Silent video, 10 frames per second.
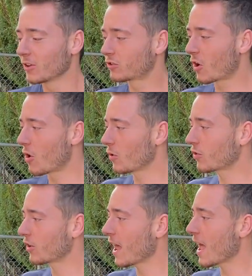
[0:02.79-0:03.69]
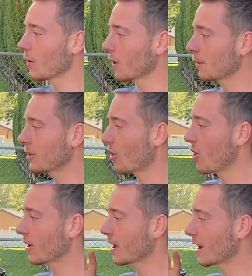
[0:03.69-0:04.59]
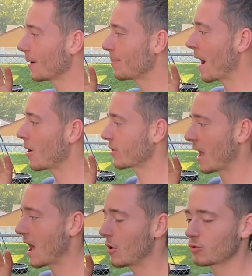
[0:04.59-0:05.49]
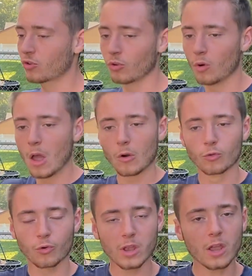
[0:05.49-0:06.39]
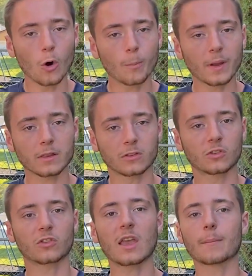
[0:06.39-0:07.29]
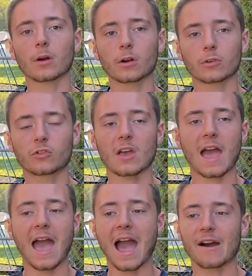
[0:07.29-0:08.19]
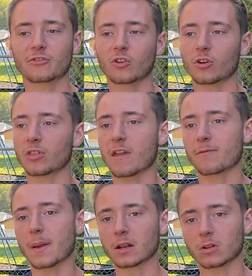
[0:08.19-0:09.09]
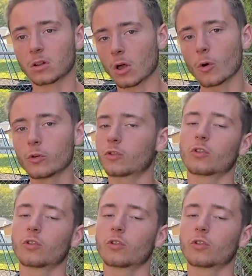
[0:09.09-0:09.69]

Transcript: So today we're going to be talking about how to reopen skimmers after they've been closed.